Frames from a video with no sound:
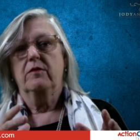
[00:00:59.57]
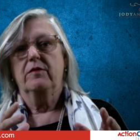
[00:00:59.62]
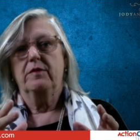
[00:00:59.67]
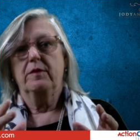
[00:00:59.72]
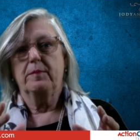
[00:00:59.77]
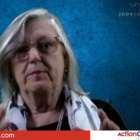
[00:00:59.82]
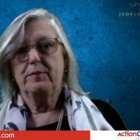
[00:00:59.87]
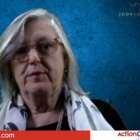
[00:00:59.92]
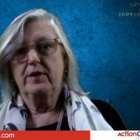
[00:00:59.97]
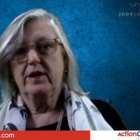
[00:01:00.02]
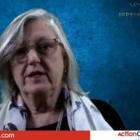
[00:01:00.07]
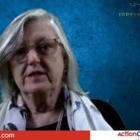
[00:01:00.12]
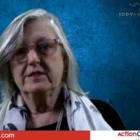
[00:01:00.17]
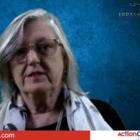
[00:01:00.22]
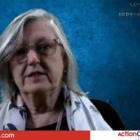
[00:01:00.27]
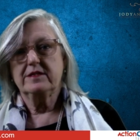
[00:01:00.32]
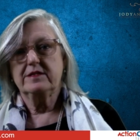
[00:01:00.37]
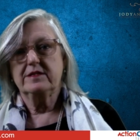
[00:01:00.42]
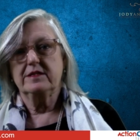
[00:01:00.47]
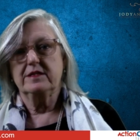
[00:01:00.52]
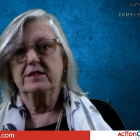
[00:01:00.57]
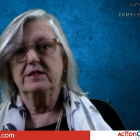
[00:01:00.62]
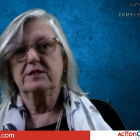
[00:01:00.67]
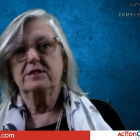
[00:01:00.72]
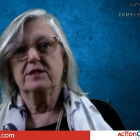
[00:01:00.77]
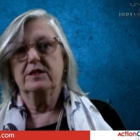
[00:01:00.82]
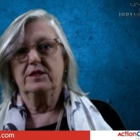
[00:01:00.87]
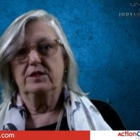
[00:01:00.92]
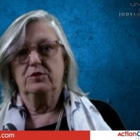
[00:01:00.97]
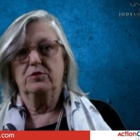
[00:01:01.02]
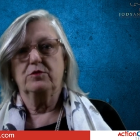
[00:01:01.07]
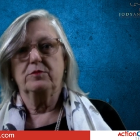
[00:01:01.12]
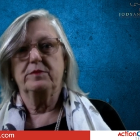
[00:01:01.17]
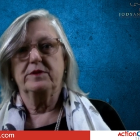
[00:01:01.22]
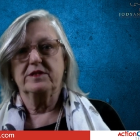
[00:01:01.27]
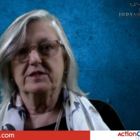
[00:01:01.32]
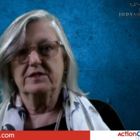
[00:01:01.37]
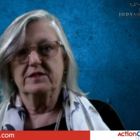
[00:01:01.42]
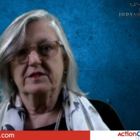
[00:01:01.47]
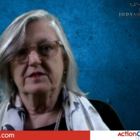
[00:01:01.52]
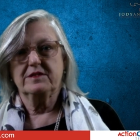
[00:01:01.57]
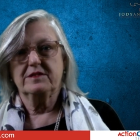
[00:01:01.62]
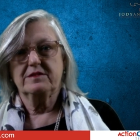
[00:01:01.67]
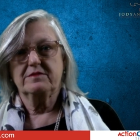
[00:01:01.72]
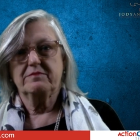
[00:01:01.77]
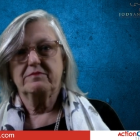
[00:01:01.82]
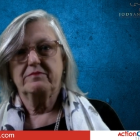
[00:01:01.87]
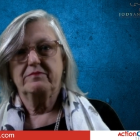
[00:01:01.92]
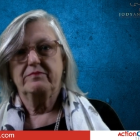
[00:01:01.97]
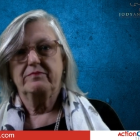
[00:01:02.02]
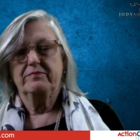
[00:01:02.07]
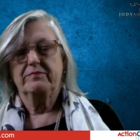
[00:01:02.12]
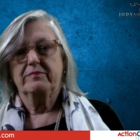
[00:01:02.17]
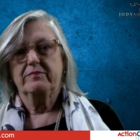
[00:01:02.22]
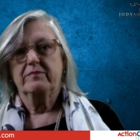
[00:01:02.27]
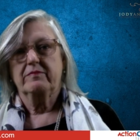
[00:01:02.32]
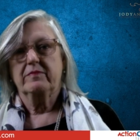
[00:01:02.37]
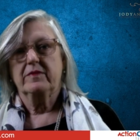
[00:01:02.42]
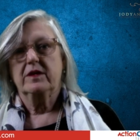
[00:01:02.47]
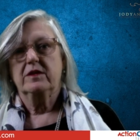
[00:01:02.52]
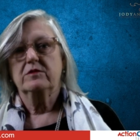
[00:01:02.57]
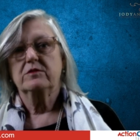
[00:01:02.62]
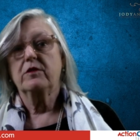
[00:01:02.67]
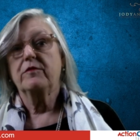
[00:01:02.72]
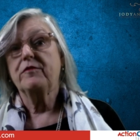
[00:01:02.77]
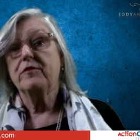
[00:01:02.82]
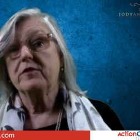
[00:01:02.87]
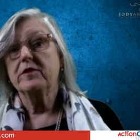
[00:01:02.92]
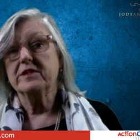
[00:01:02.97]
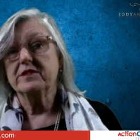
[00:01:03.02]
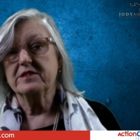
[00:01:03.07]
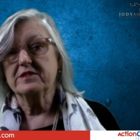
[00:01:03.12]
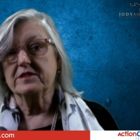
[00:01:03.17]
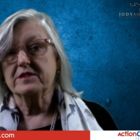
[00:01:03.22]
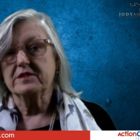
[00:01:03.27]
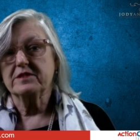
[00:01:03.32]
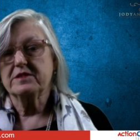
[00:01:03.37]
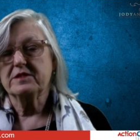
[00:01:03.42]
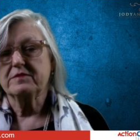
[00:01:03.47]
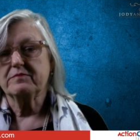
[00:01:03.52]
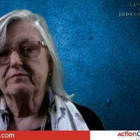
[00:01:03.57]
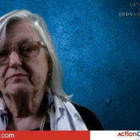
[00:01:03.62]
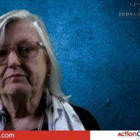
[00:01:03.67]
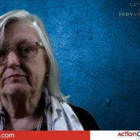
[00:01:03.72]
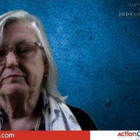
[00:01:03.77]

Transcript: the processes in your business. So, for instance,